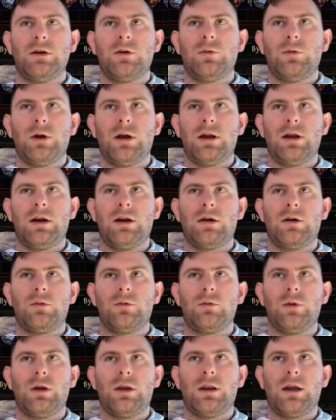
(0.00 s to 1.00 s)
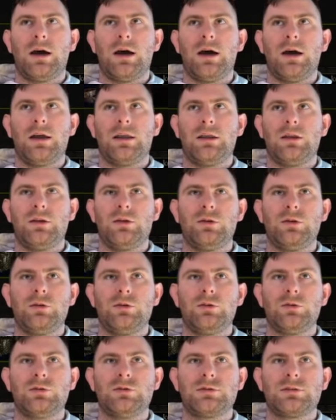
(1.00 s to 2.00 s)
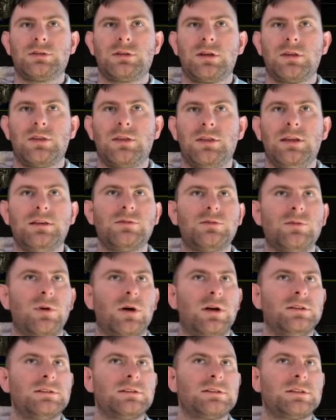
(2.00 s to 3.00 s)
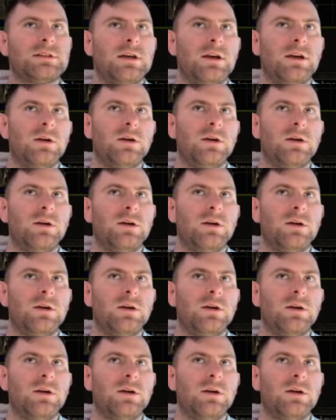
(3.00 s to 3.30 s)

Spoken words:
where when I used these ones